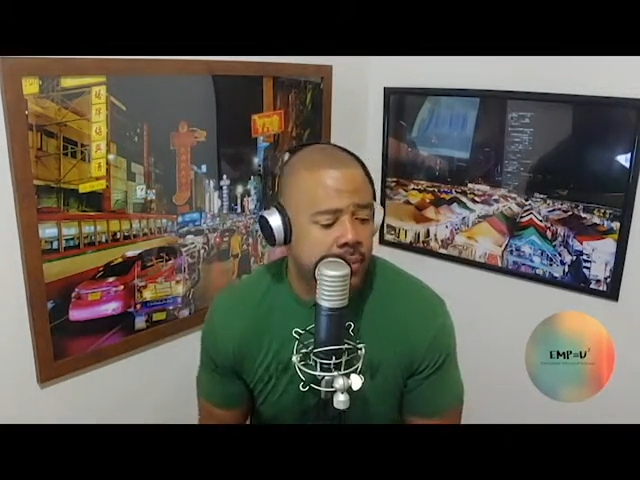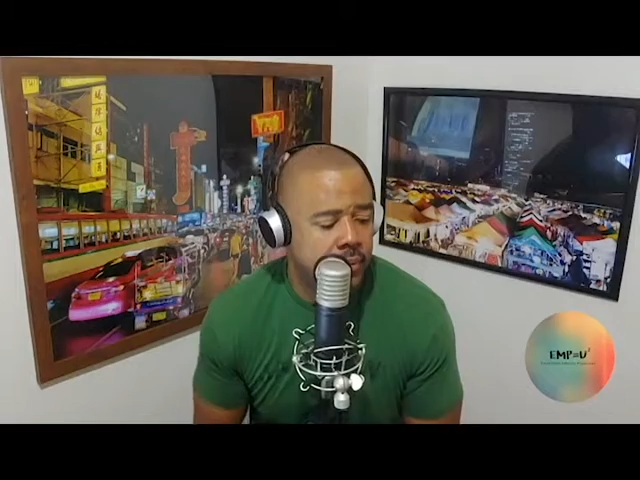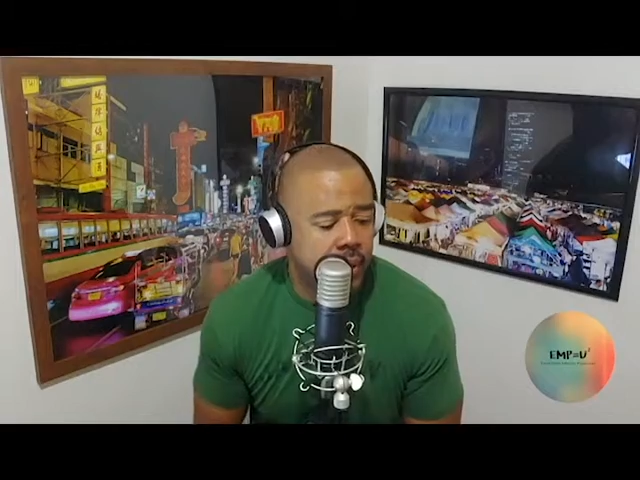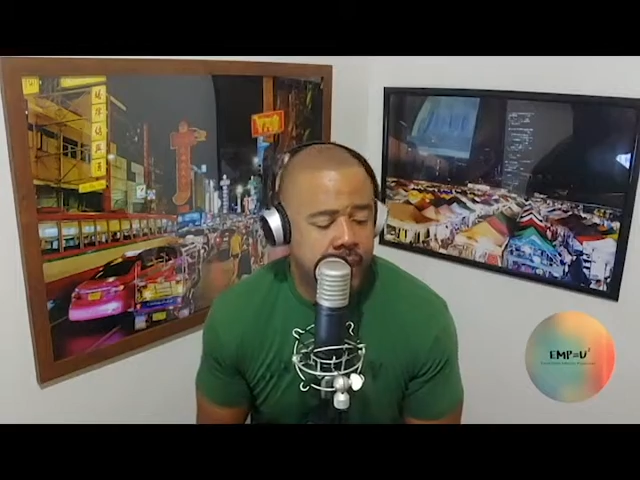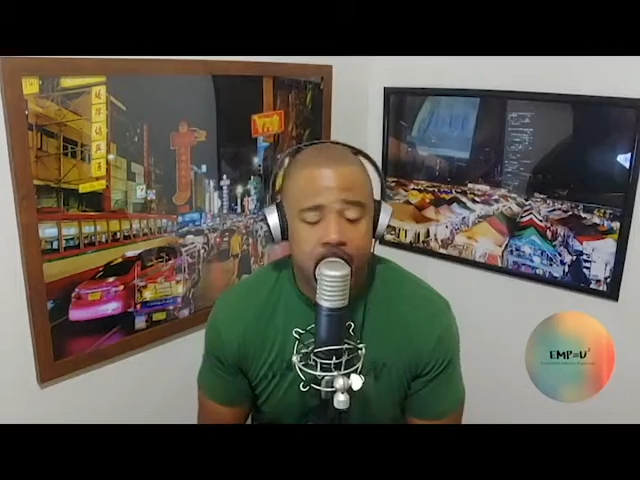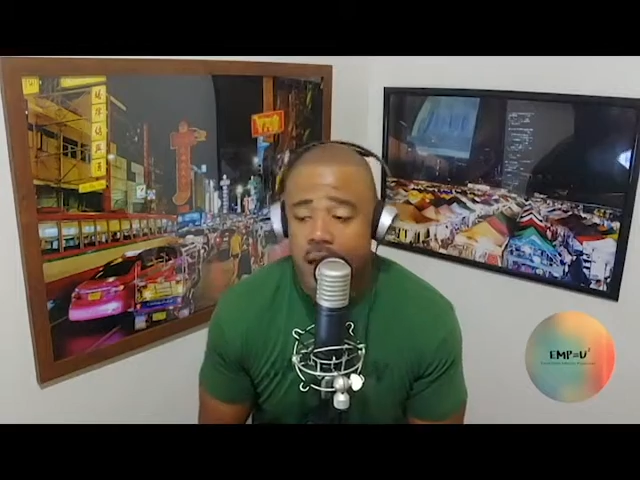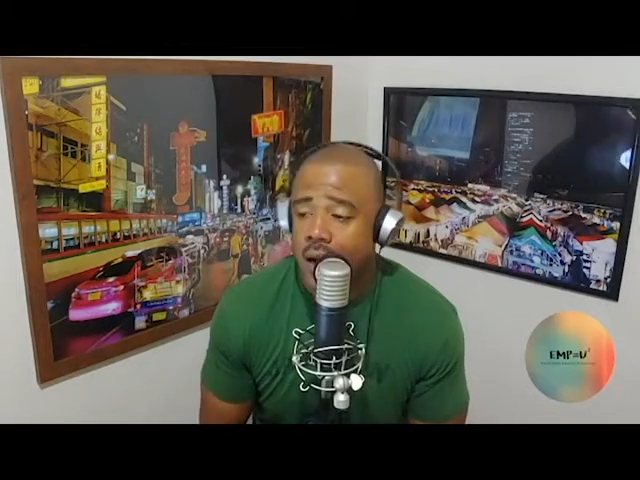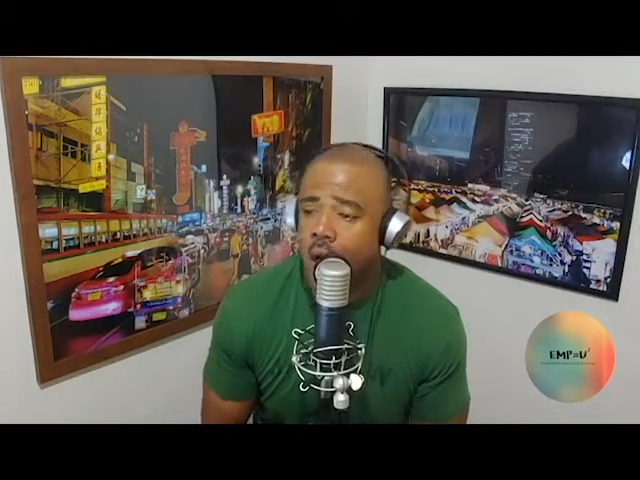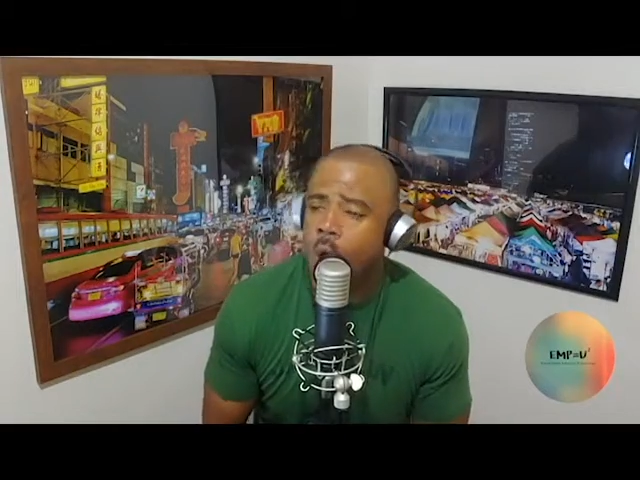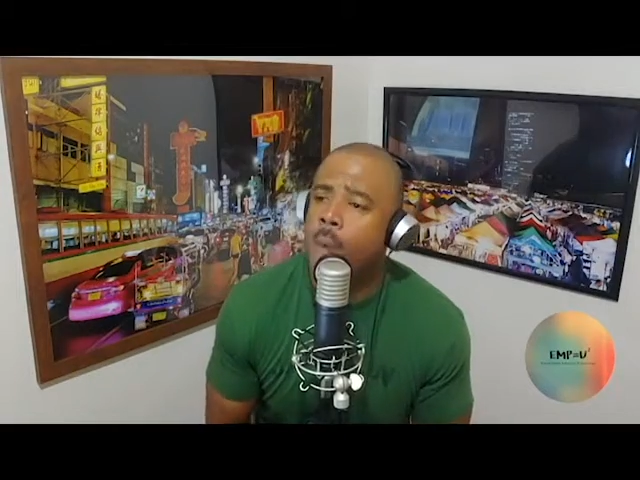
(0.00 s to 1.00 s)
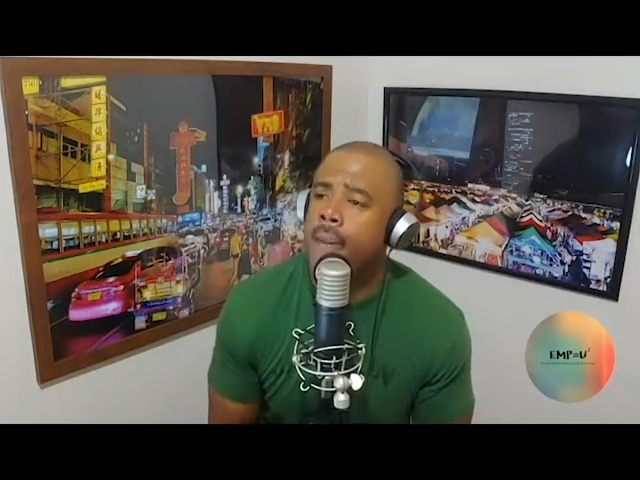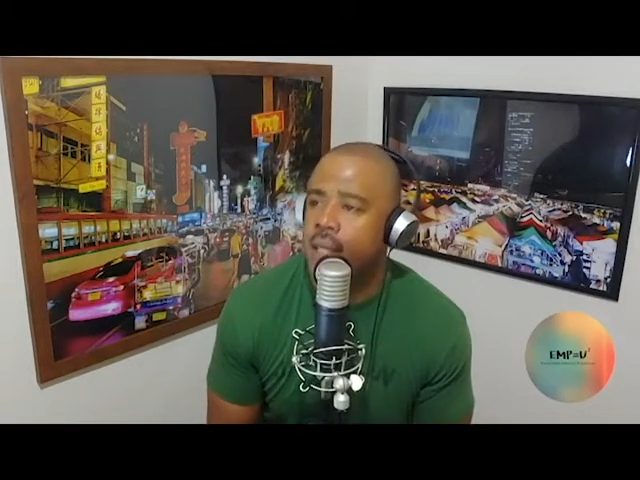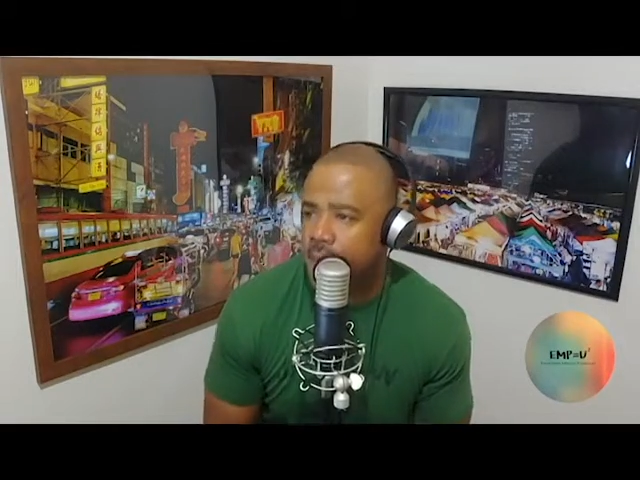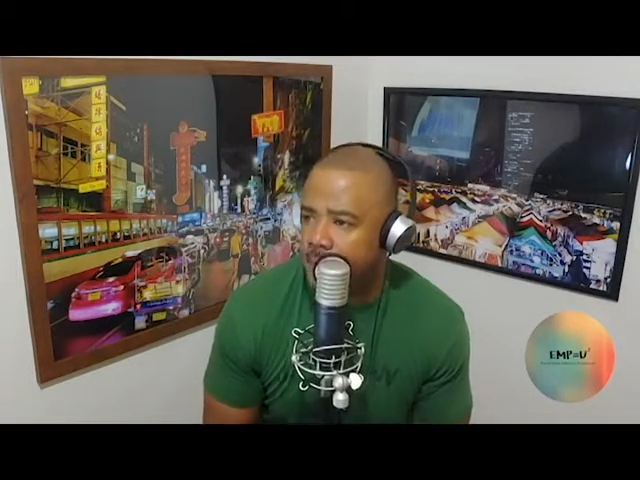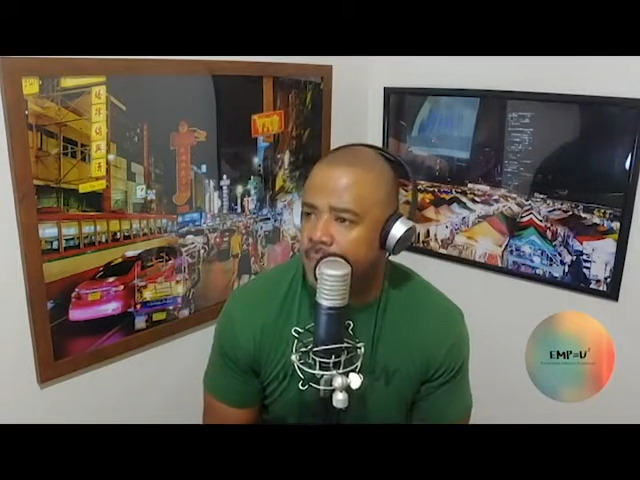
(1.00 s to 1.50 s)
took care of the
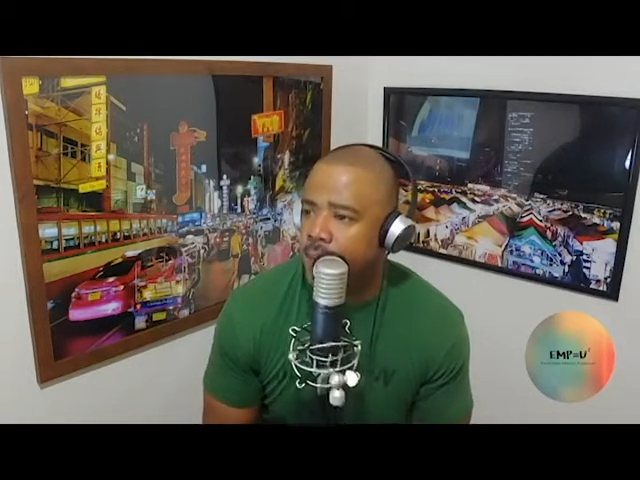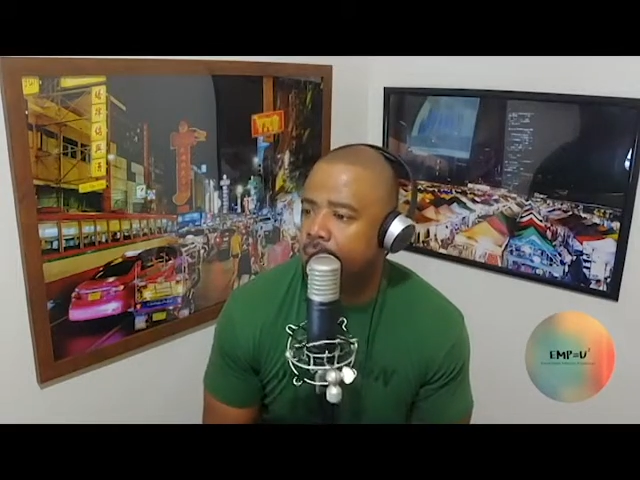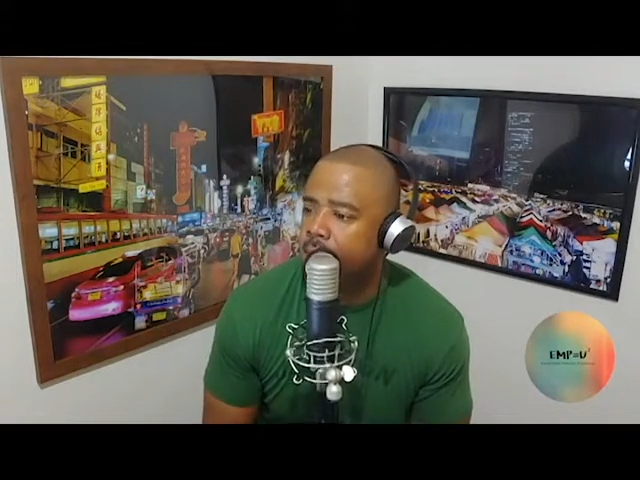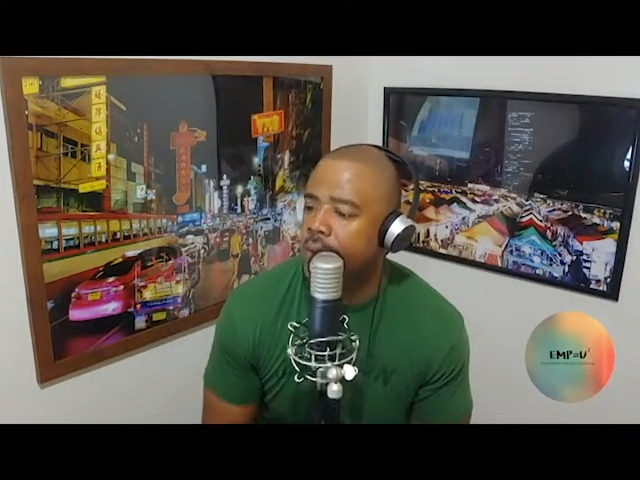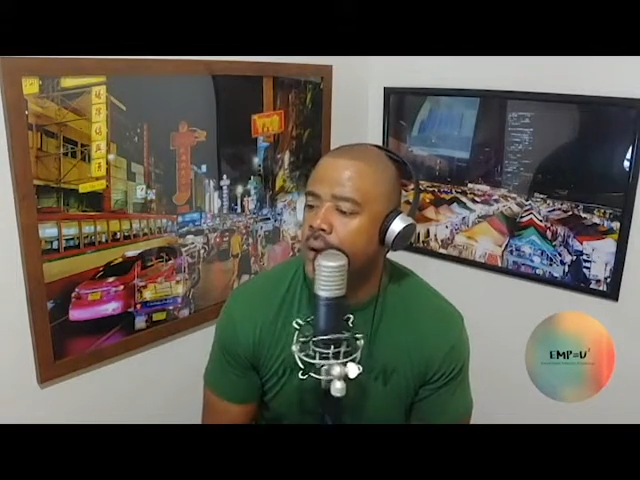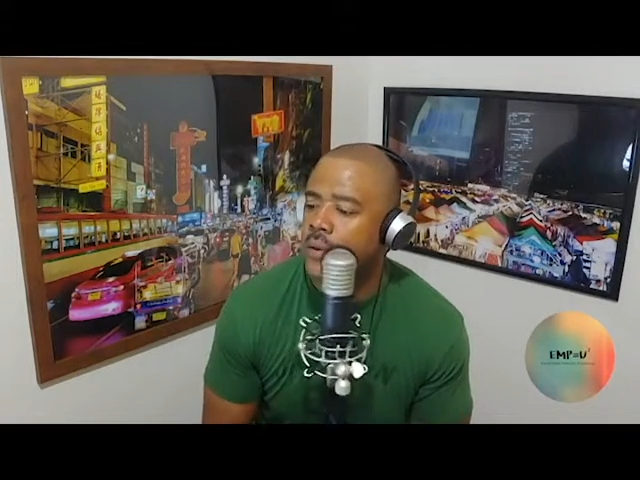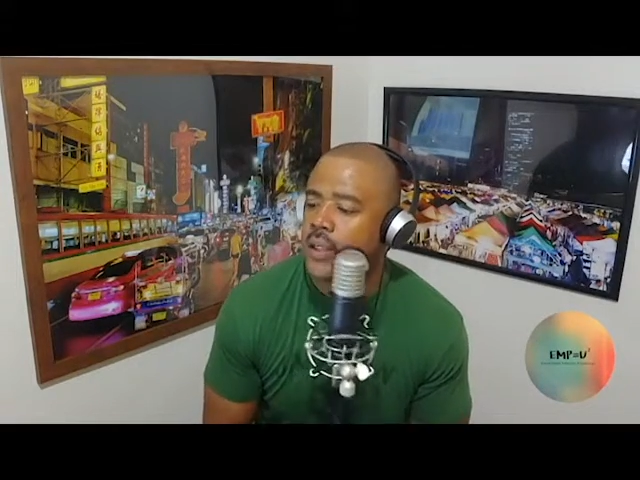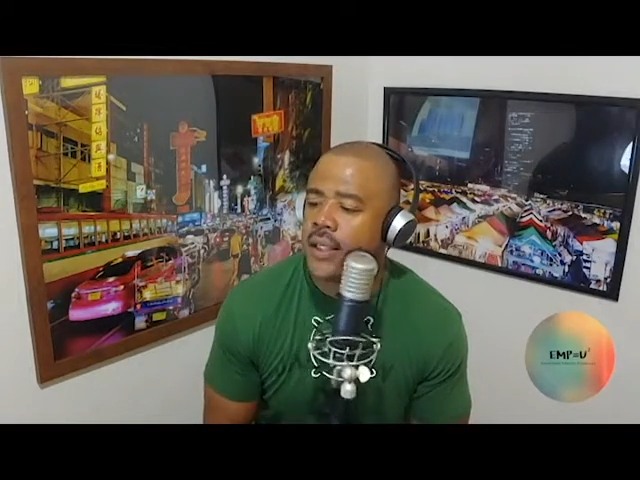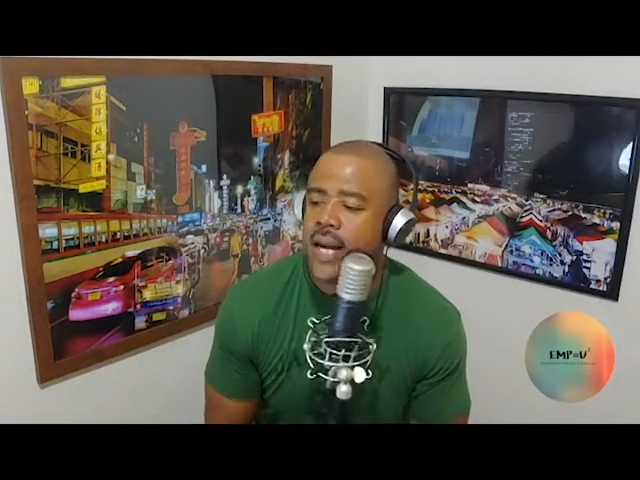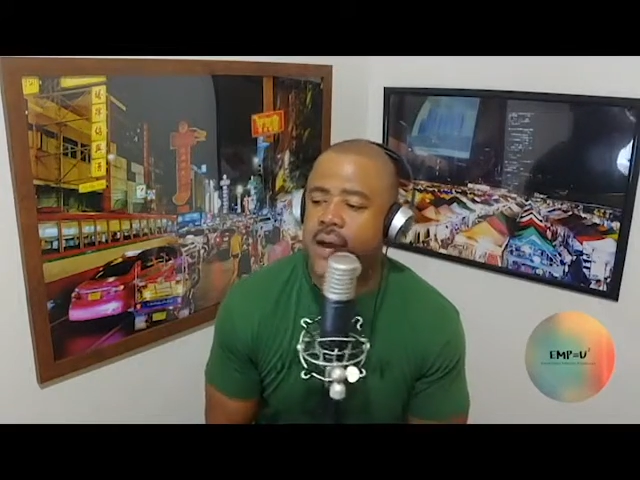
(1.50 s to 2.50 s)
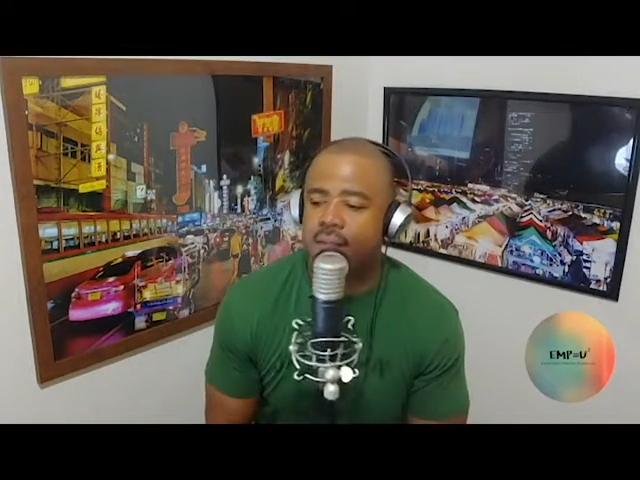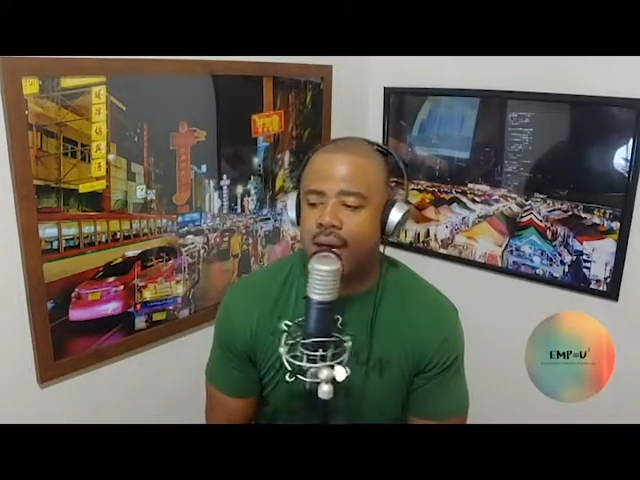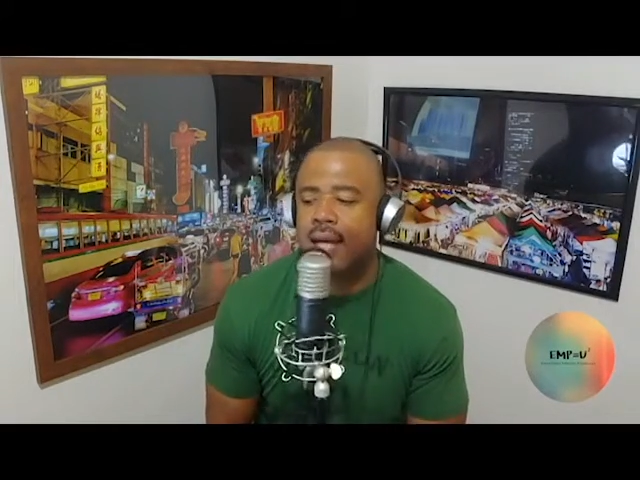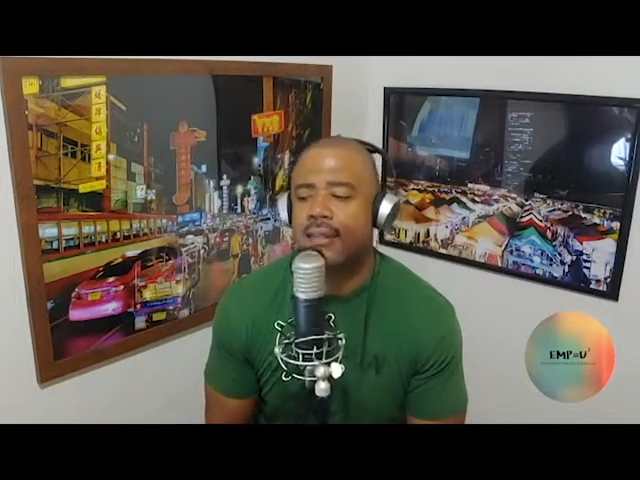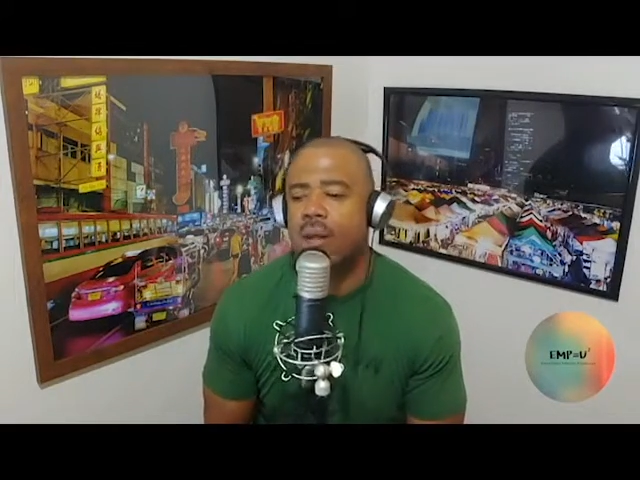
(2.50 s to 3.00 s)
homie. You know, took care of
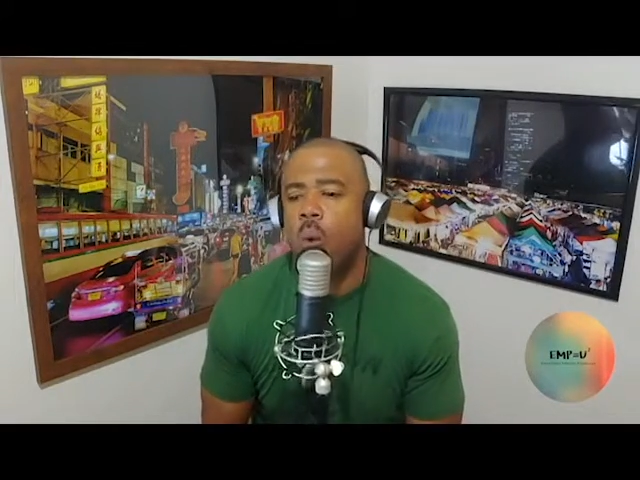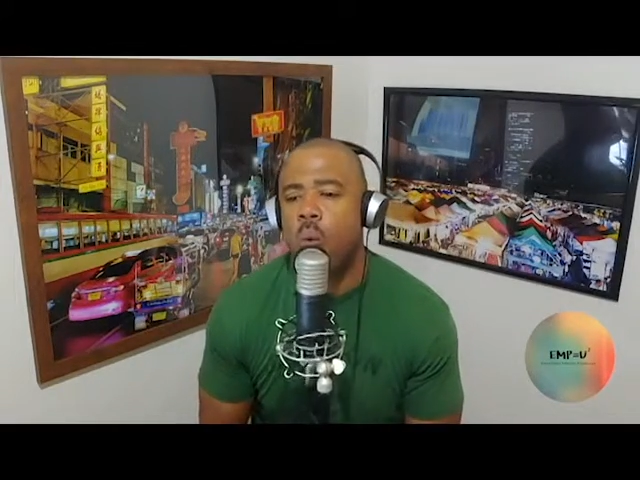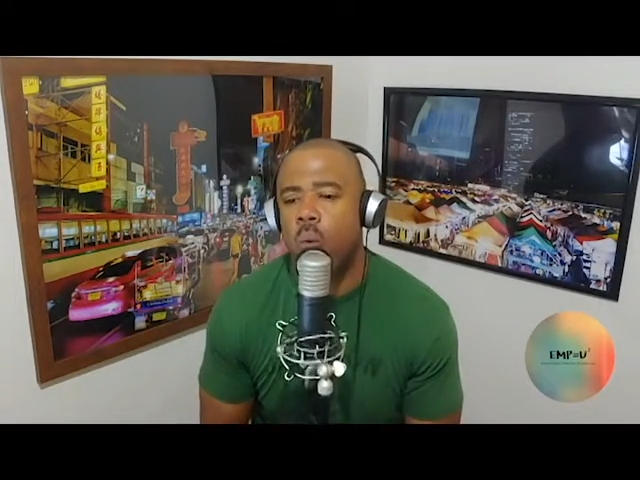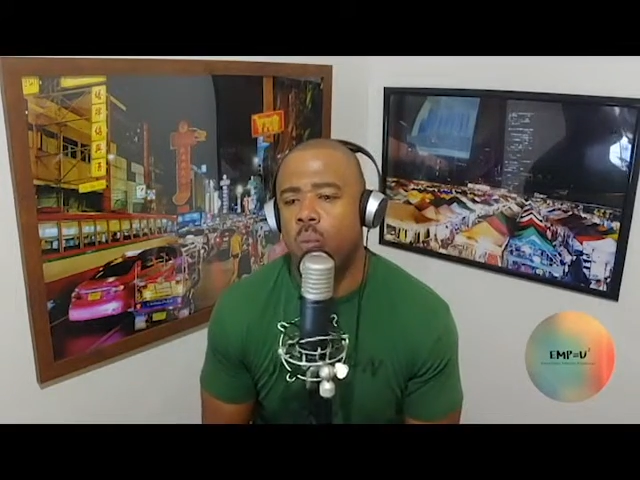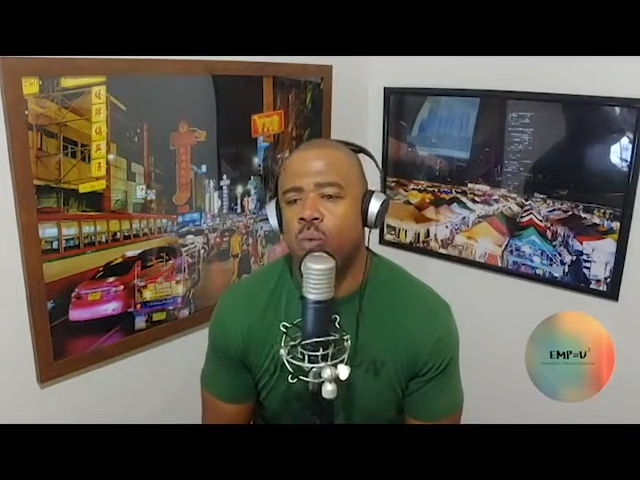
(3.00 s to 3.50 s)
the cuzzo.